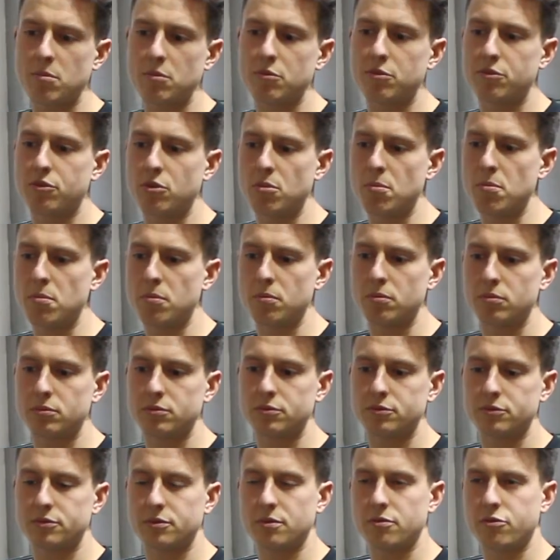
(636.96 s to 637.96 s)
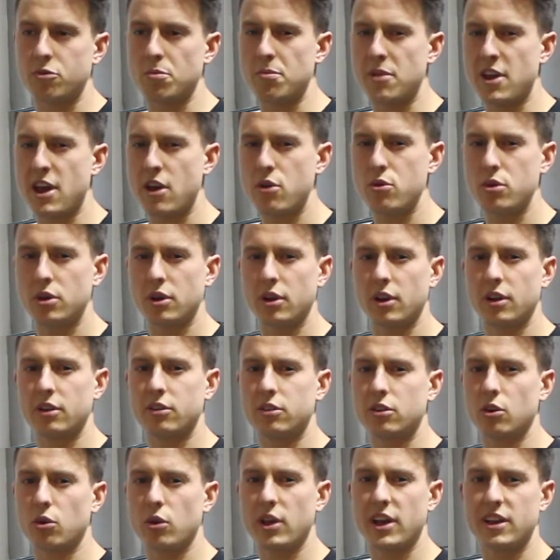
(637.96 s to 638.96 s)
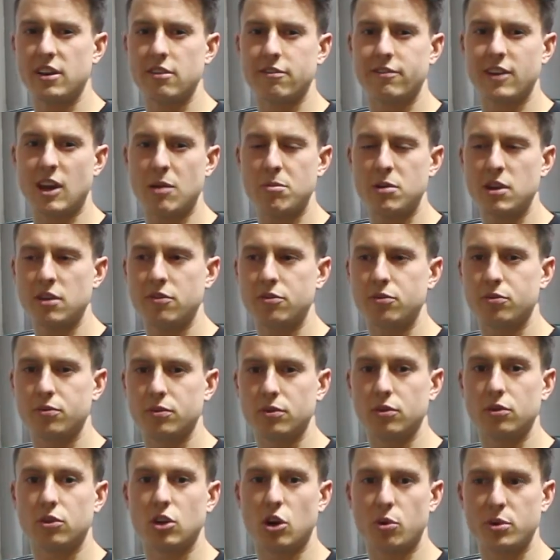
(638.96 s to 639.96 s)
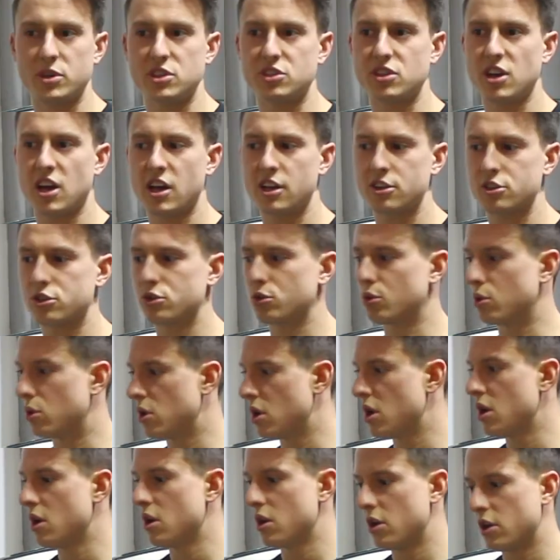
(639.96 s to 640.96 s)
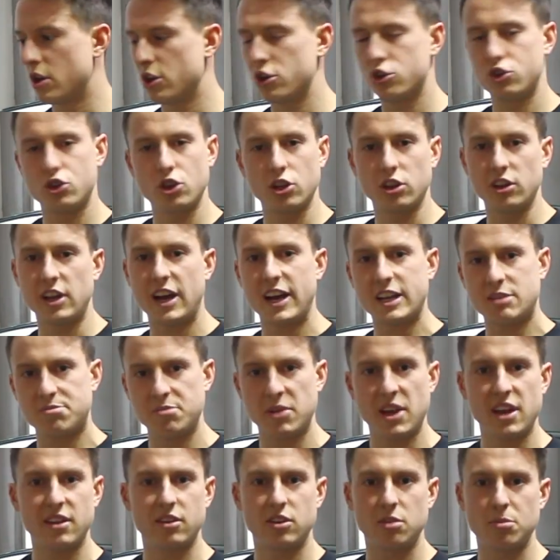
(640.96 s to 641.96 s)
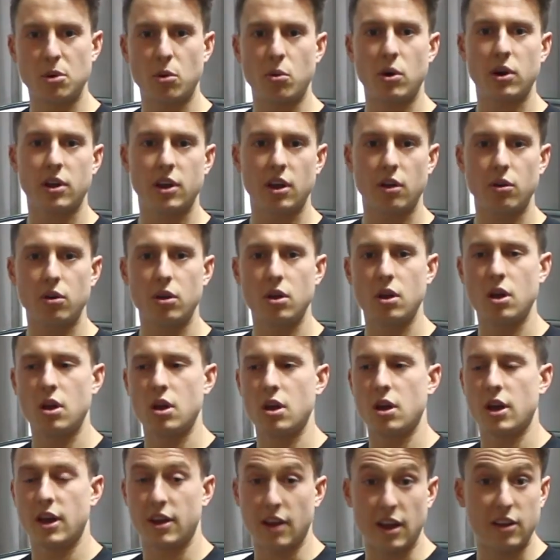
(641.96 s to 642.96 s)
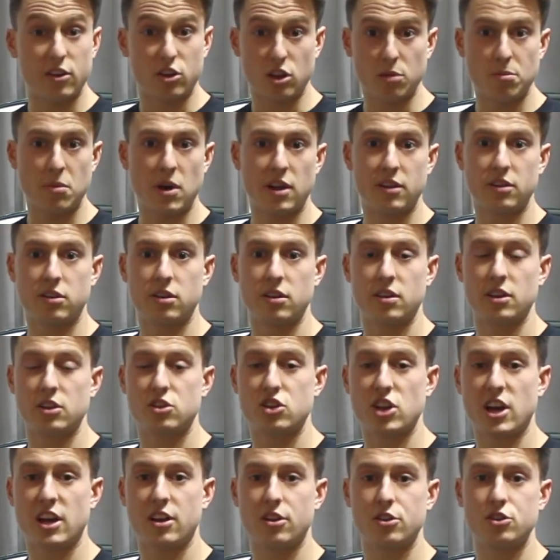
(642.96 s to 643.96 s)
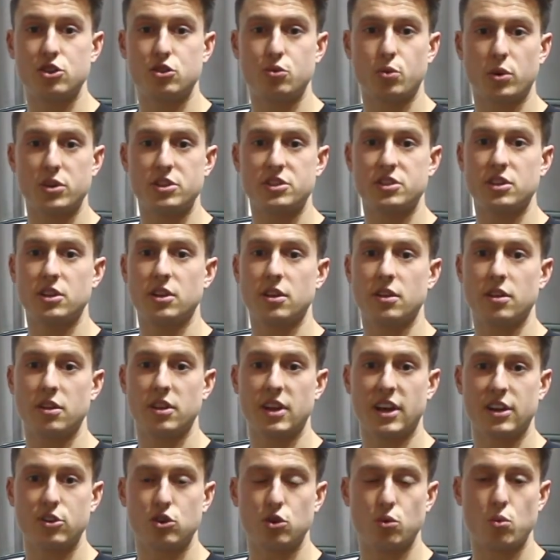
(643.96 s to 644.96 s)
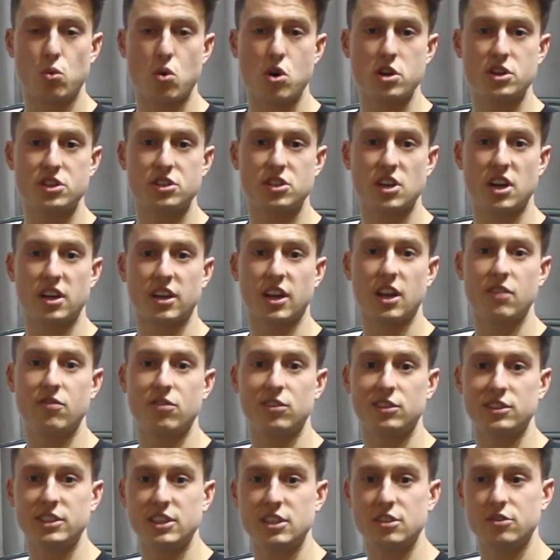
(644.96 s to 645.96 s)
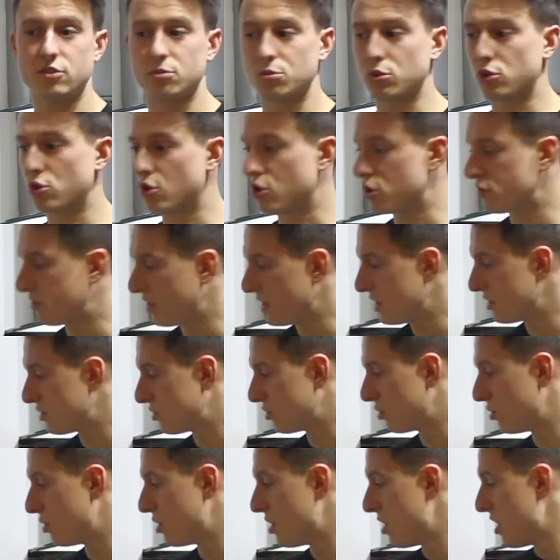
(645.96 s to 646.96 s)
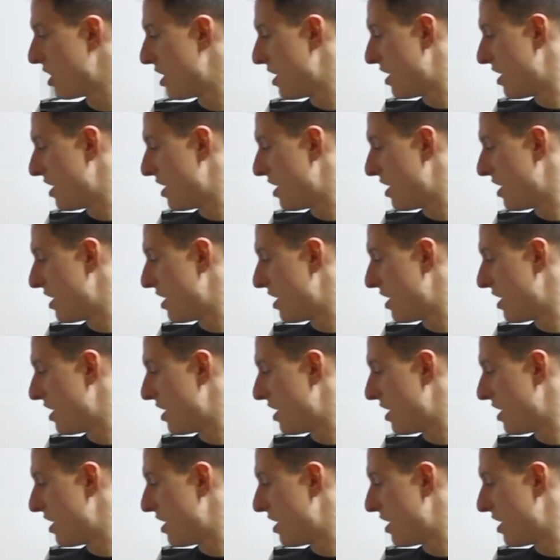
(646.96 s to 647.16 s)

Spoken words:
from now until the end of February until we start, so it should last me into my workout, into the challenge once the actual WODs start getting released from CrossFit. So